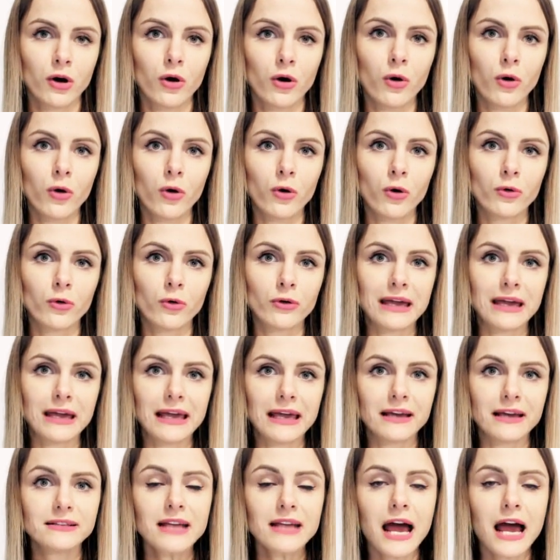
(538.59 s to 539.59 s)
or
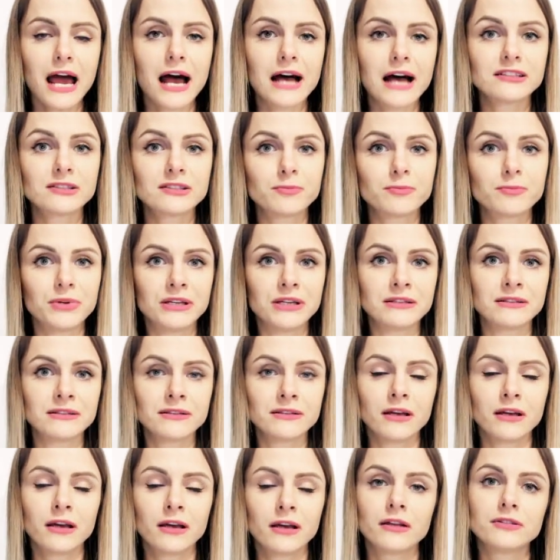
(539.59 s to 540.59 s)
it has
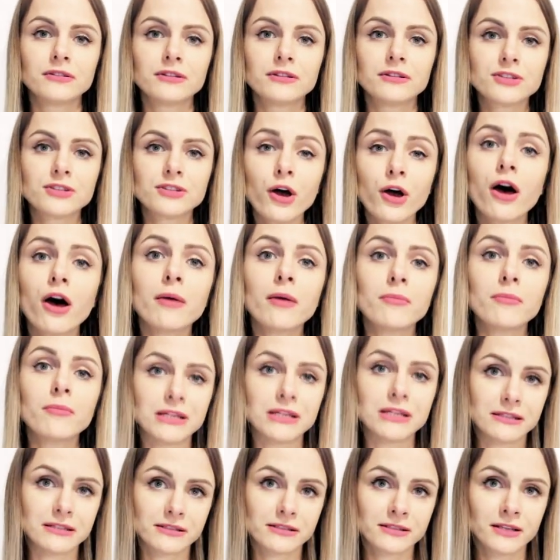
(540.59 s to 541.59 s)
been
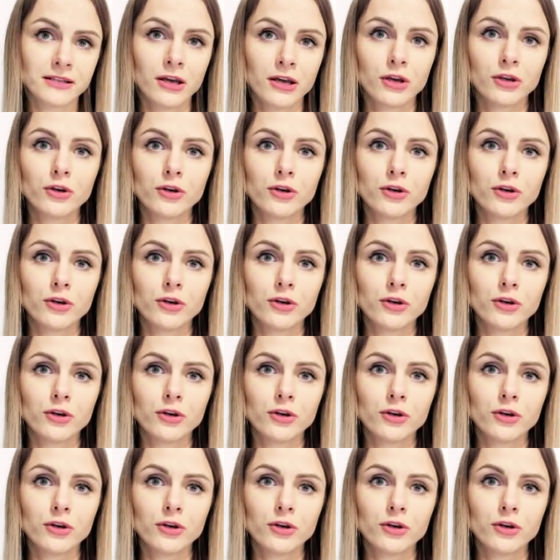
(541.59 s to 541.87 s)
determined.